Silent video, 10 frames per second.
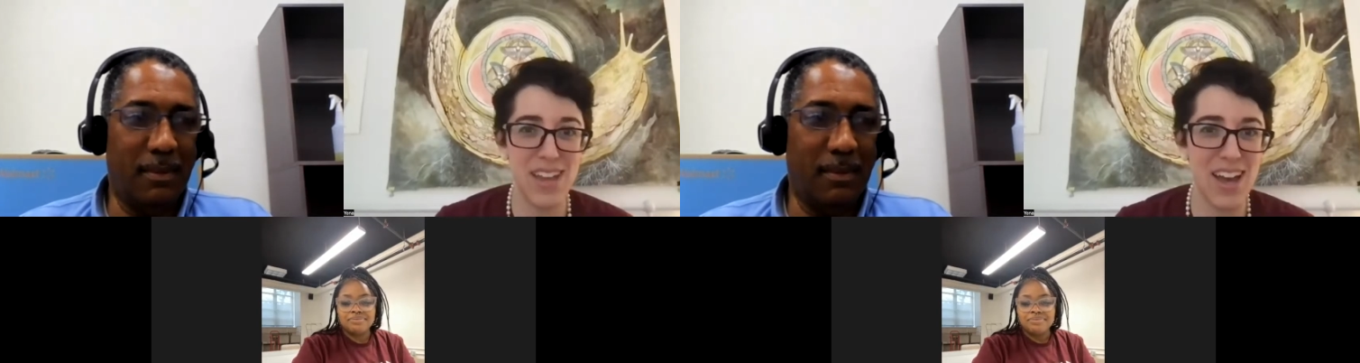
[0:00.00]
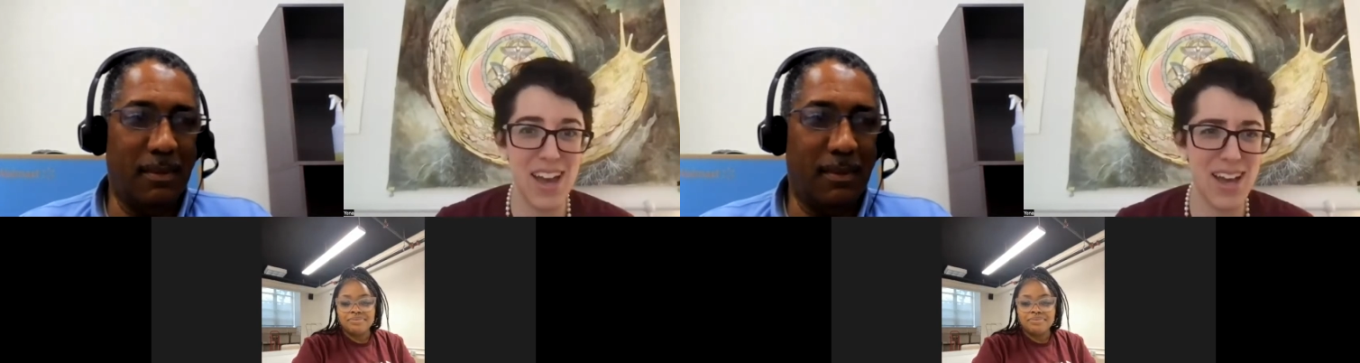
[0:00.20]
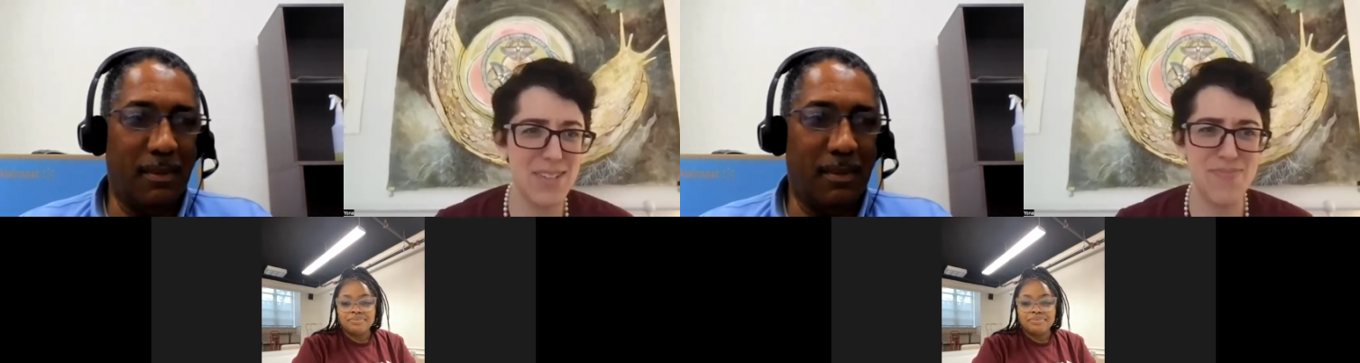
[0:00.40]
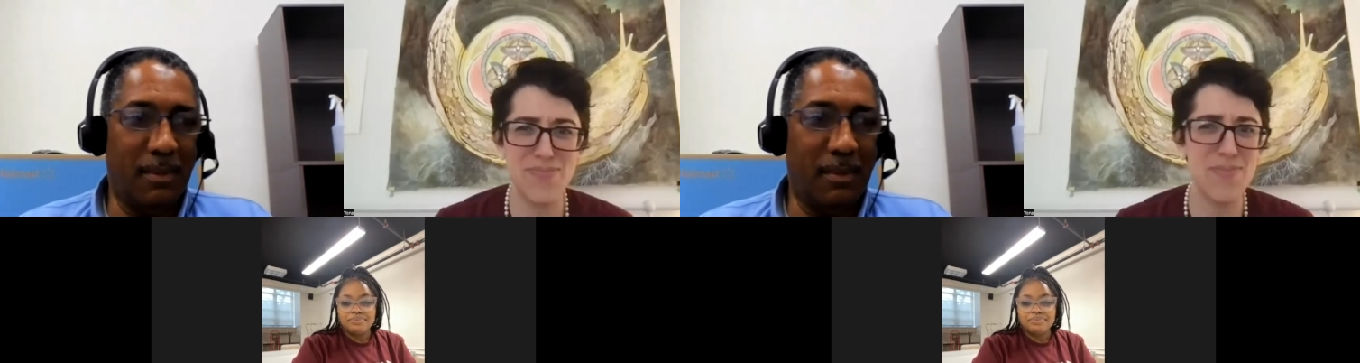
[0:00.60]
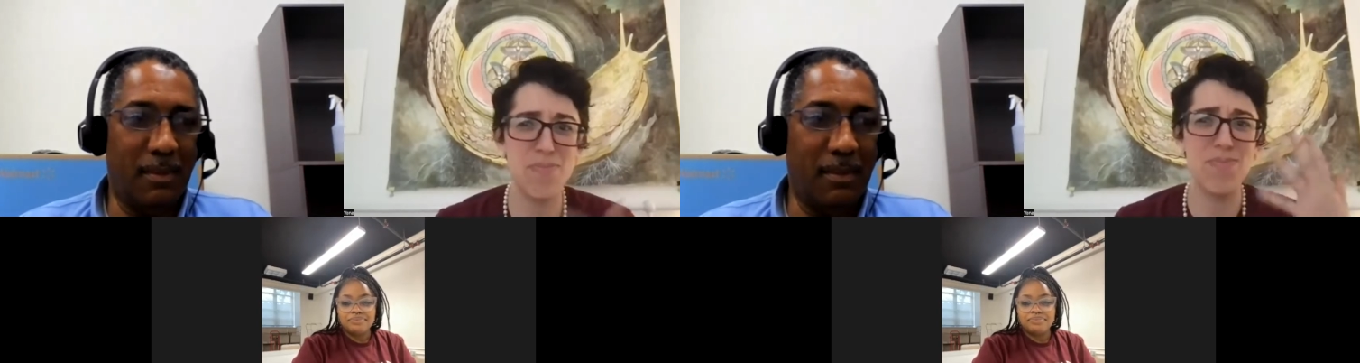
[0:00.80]
Speaker 1: uh,
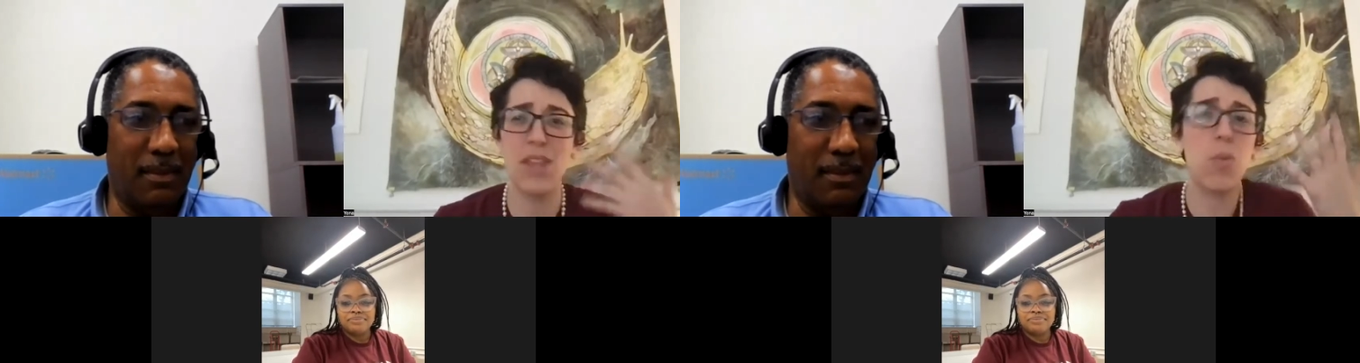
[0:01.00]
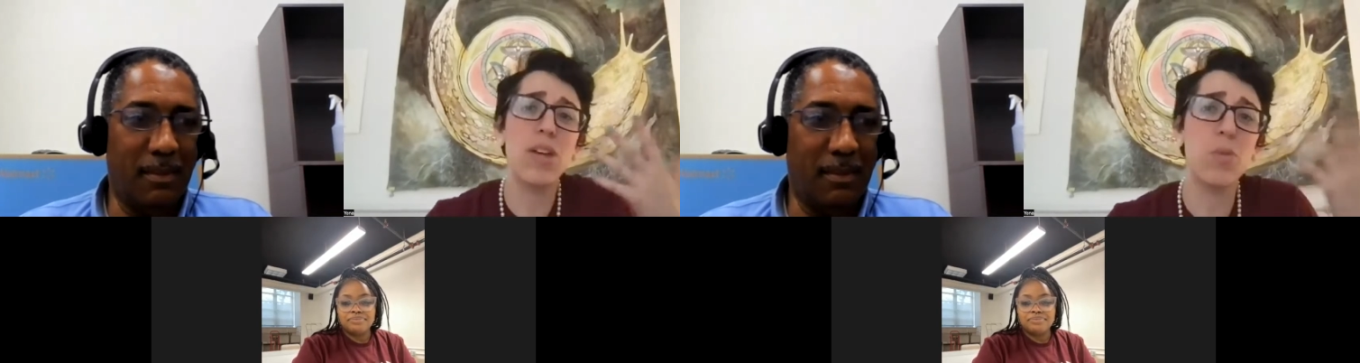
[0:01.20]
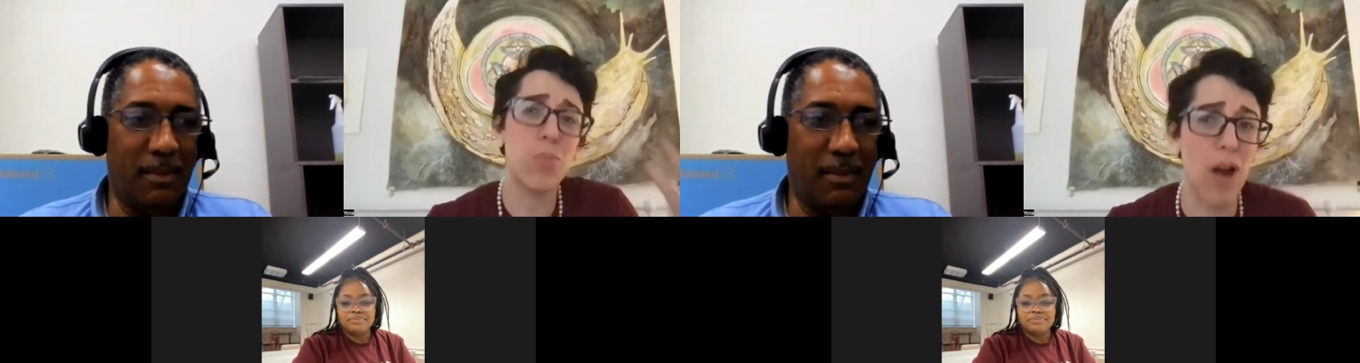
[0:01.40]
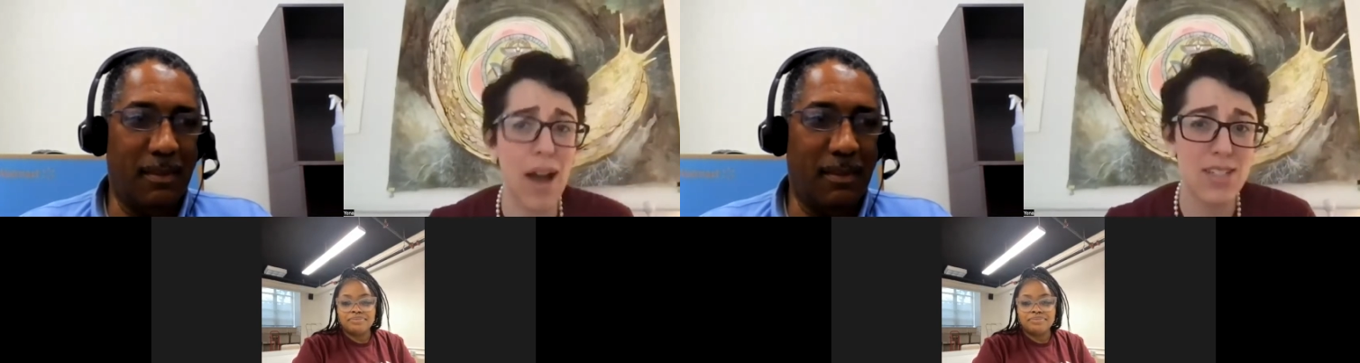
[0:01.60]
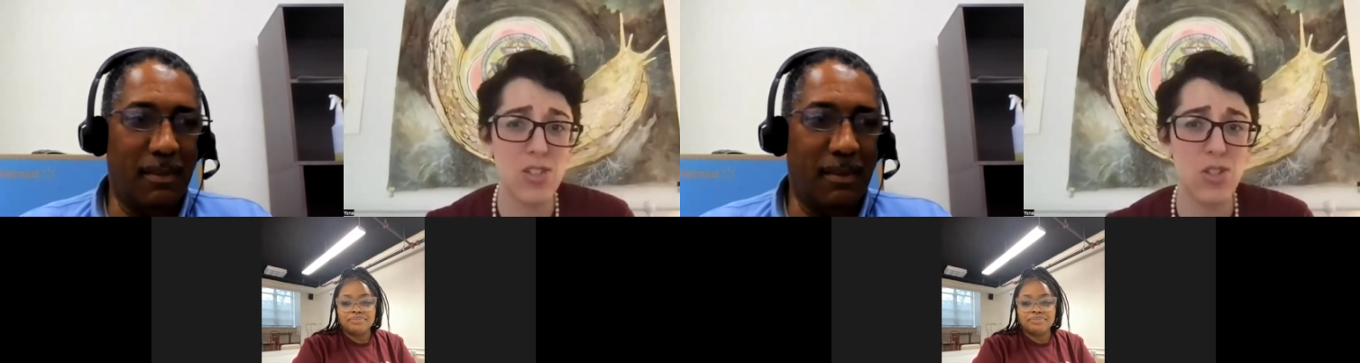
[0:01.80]
like what you
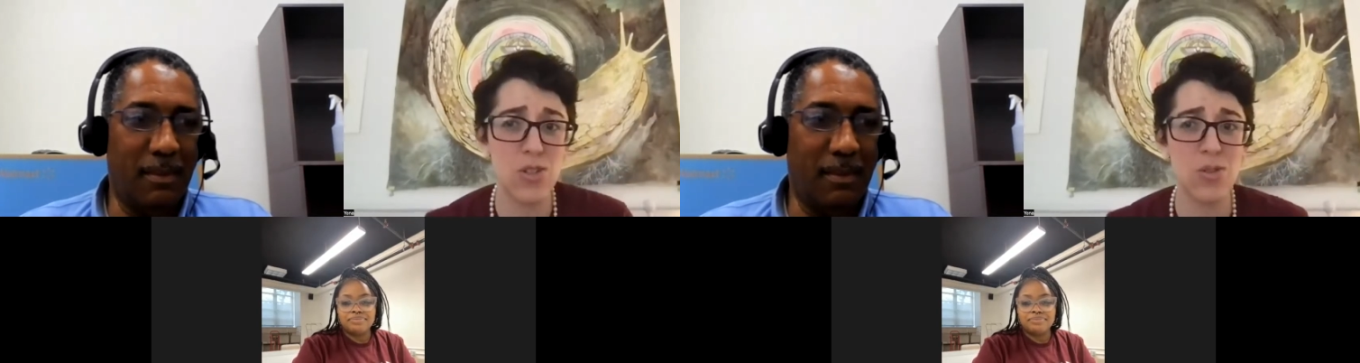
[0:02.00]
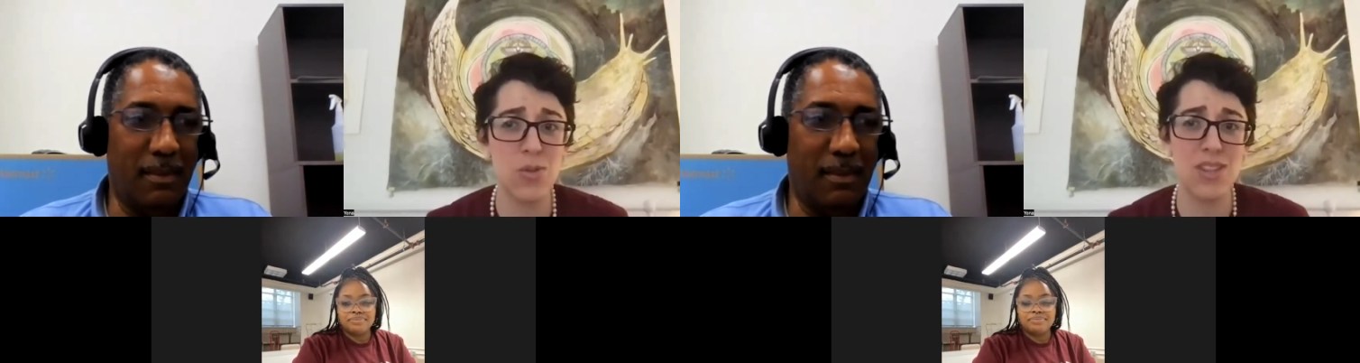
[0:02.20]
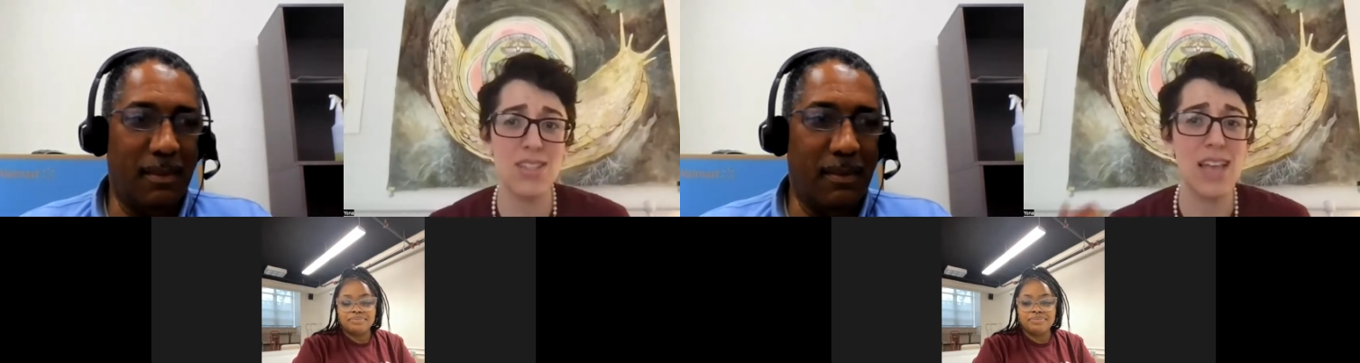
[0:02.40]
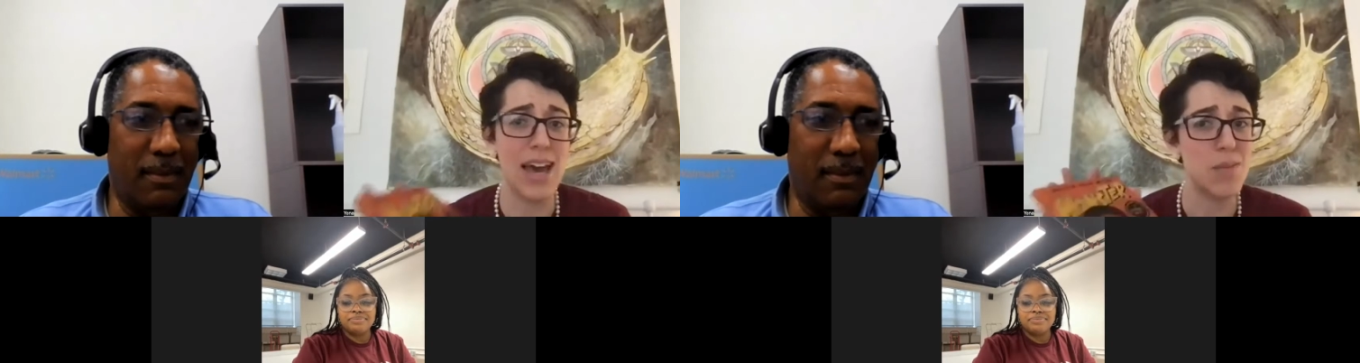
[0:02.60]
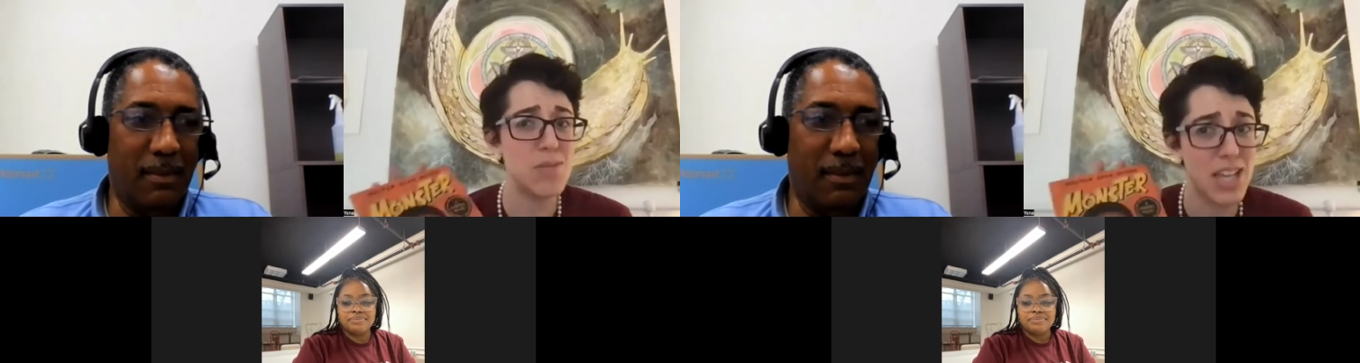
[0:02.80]
brought to this
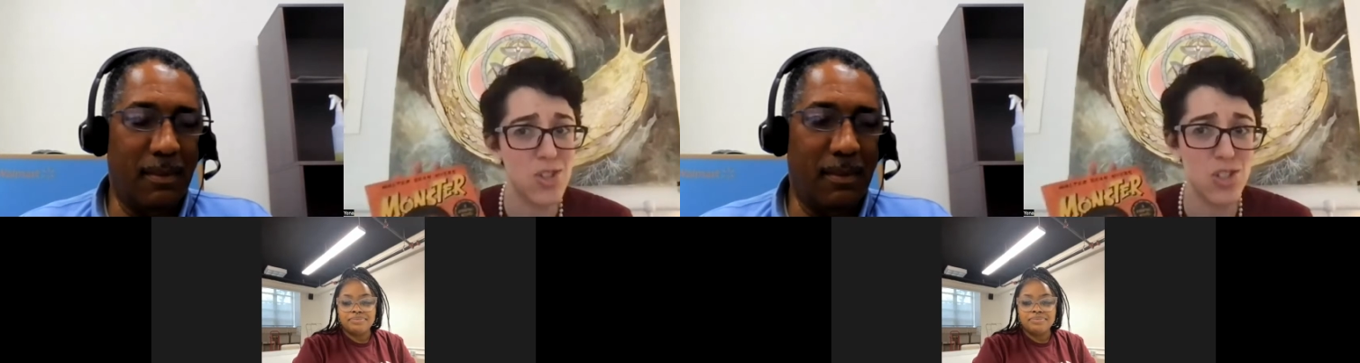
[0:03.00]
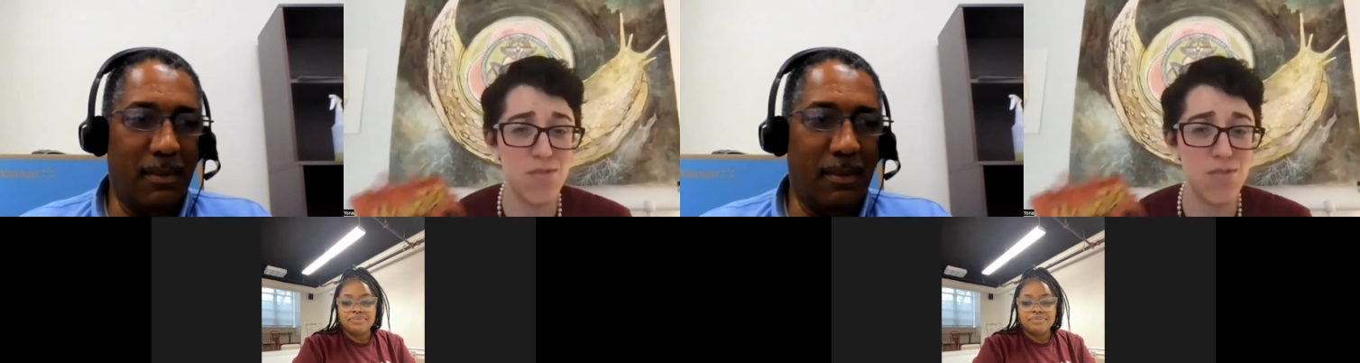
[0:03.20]
adaptation